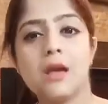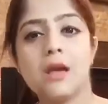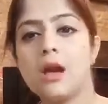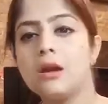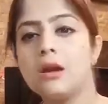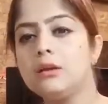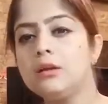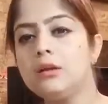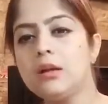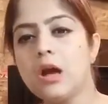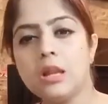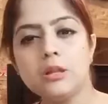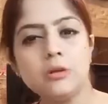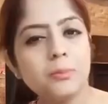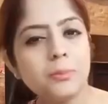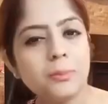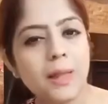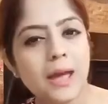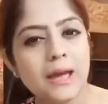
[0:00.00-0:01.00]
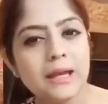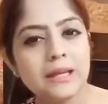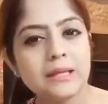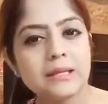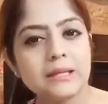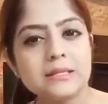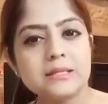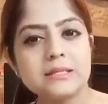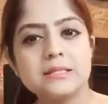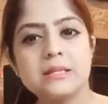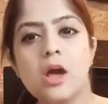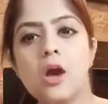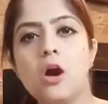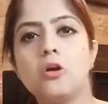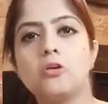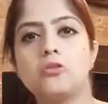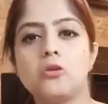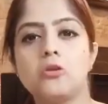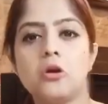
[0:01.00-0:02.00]
color blindness,
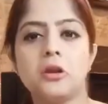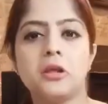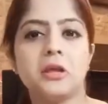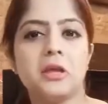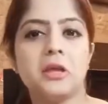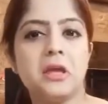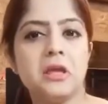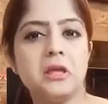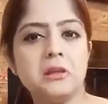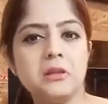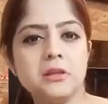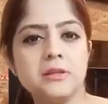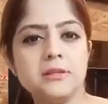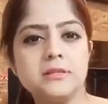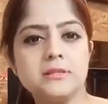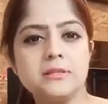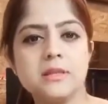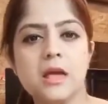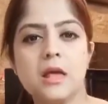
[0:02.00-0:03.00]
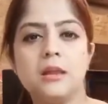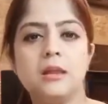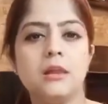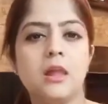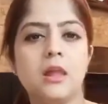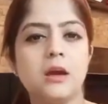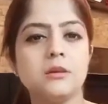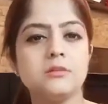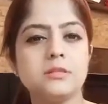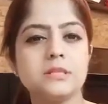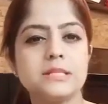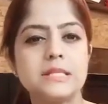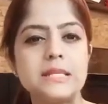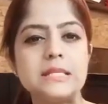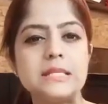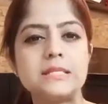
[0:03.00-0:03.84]
chronic illness, lung disease,